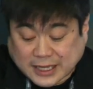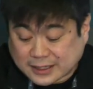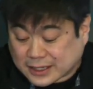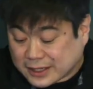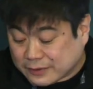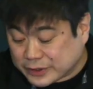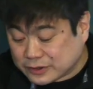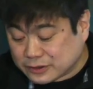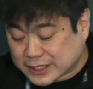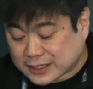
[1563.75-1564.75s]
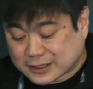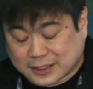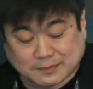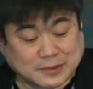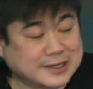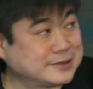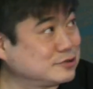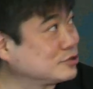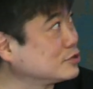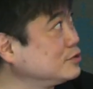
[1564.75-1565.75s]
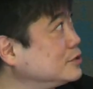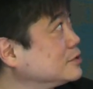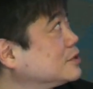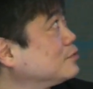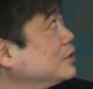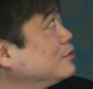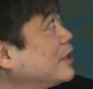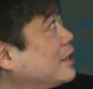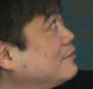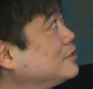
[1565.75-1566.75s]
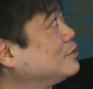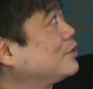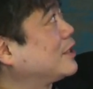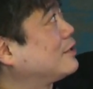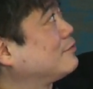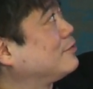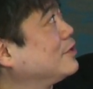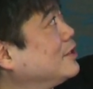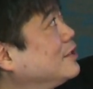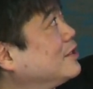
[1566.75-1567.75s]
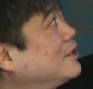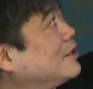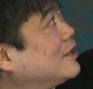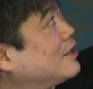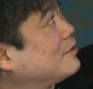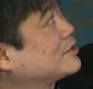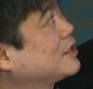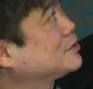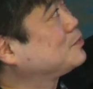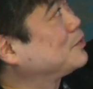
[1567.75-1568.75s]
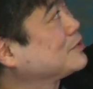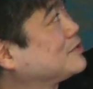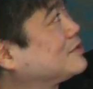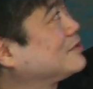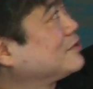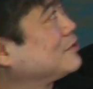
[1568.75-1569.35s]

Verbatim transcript: And when you look at uh, modern schools, what you have is you have uh, textbooks,